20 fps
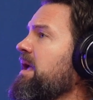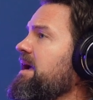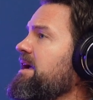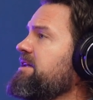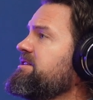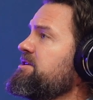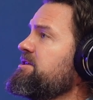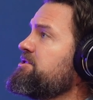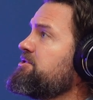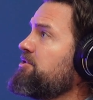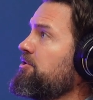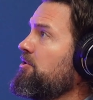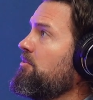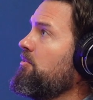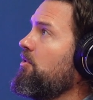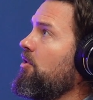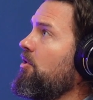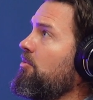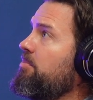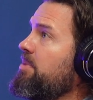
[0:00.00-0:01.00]
It's in
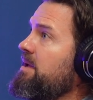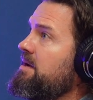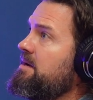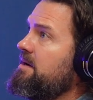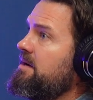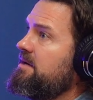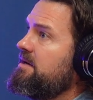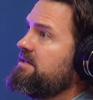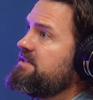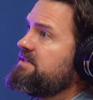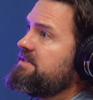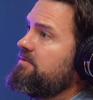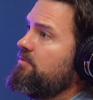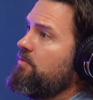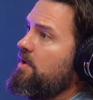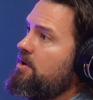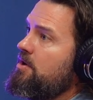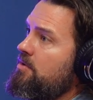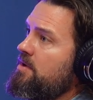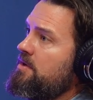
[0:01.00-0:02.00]
turmoil because
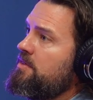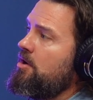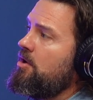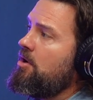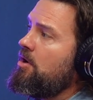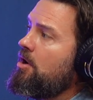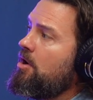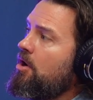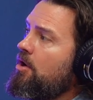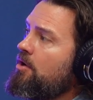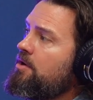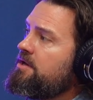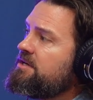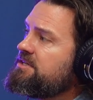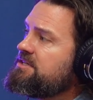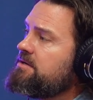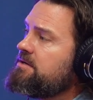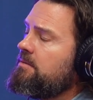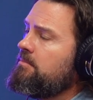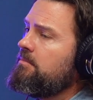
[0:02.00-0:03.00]
we are in the
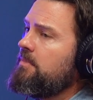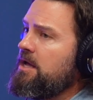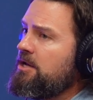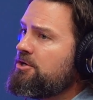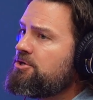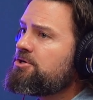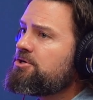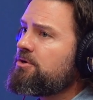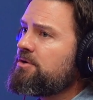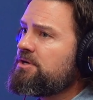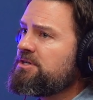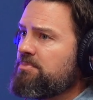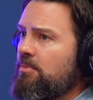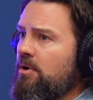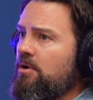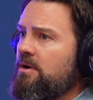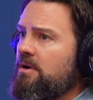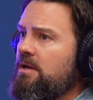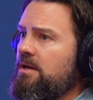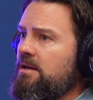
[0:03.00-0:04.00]
hardest insurance
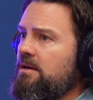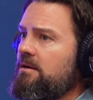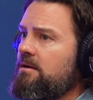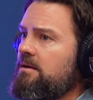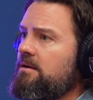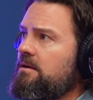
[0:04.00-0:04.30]
market